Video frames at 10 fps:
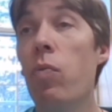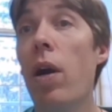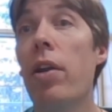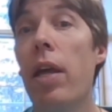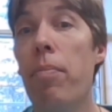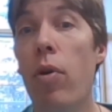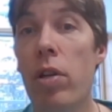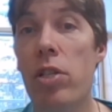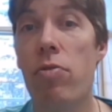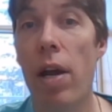in where they
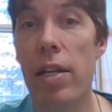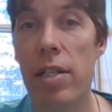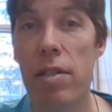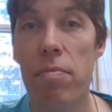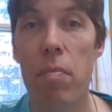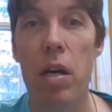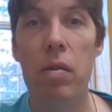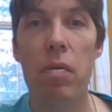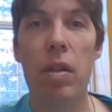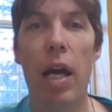put stress.
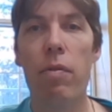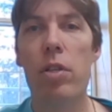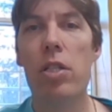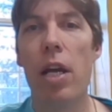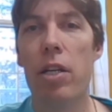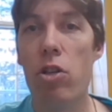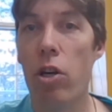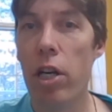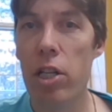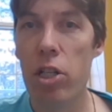Languages like
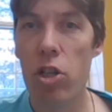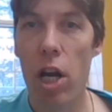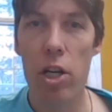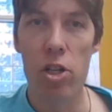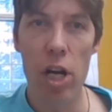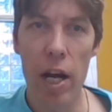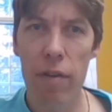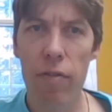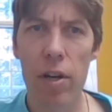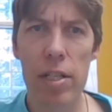Turkish and
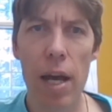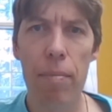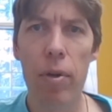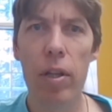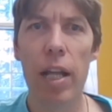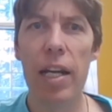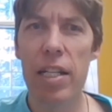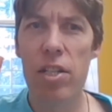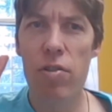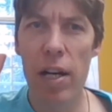Czech, for example, like
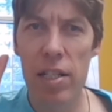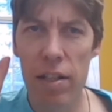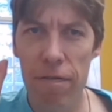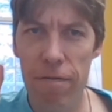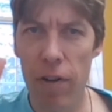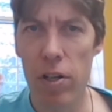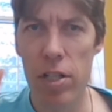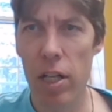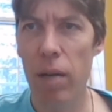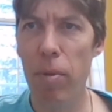to stress the
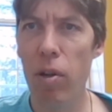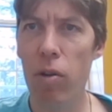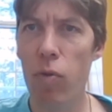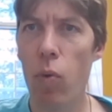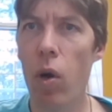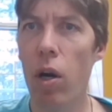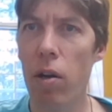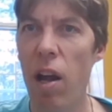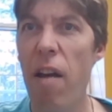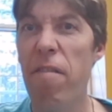first syllable of a
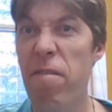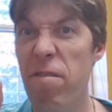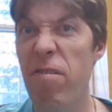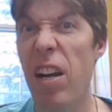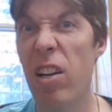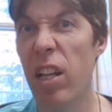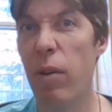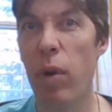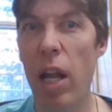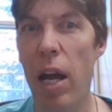word
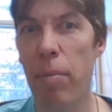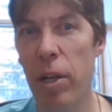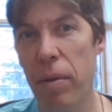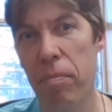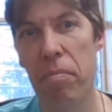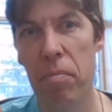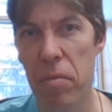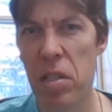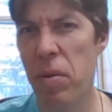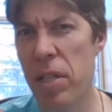fairly reliably.
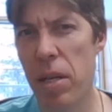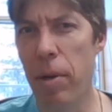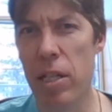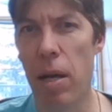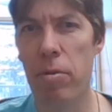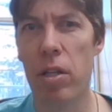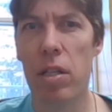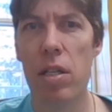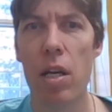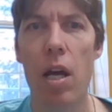There's always some
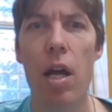exceptions.